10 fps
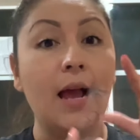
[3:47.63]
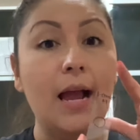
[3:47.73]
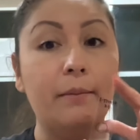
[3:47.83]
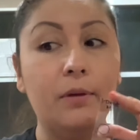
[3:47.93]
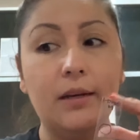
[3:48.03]

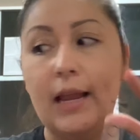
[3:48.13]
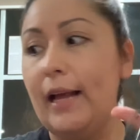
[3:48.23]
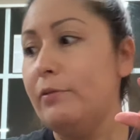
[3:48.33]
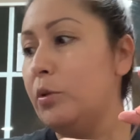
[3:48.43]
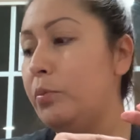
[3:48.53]
I'm gonna
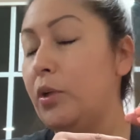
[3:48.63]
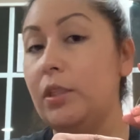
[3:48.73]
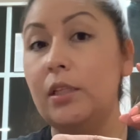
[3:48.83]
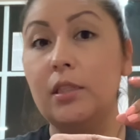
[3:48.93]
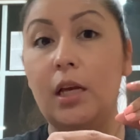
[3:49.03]
have to
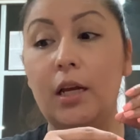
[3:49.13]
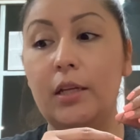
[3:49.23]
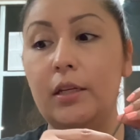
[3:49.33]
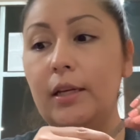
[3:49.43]
put this on,